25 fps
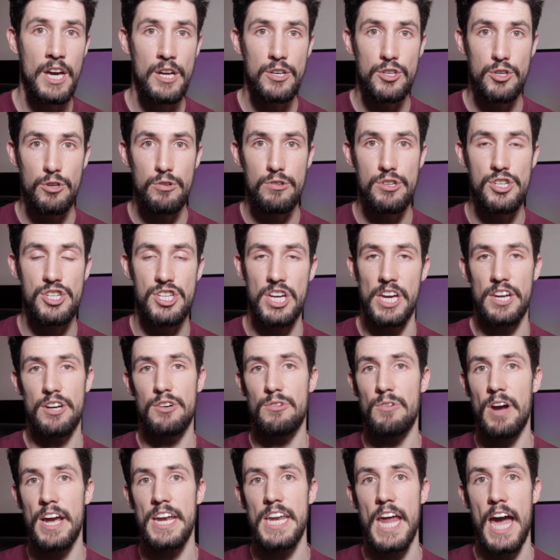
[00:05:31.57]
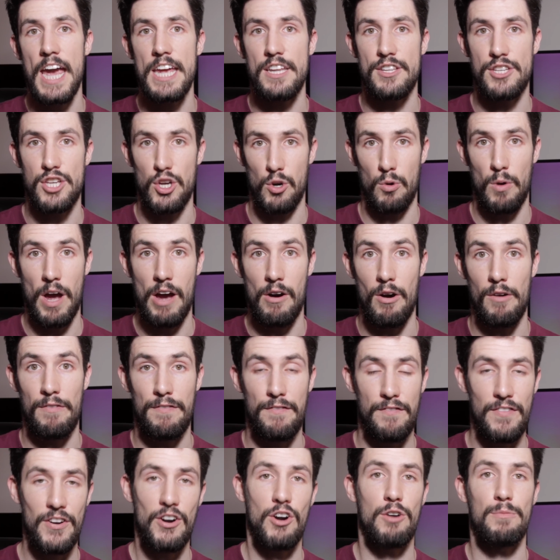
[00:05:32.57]
to generate a 2-hour
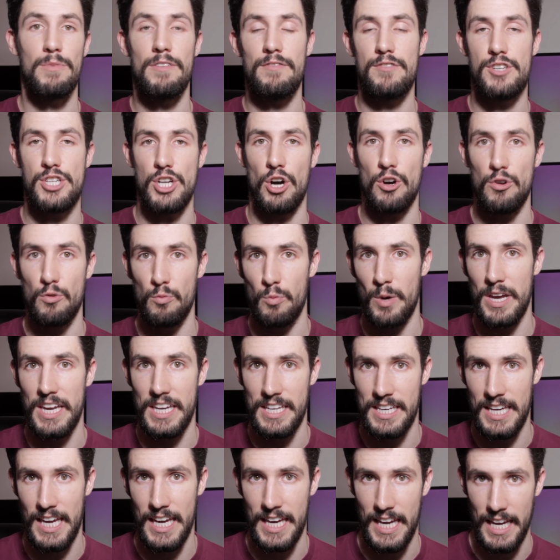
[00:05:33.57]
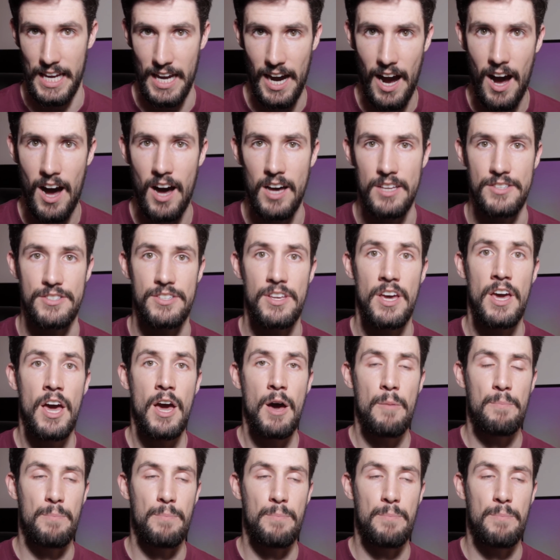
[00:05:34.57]
film of John Wick kicking ass.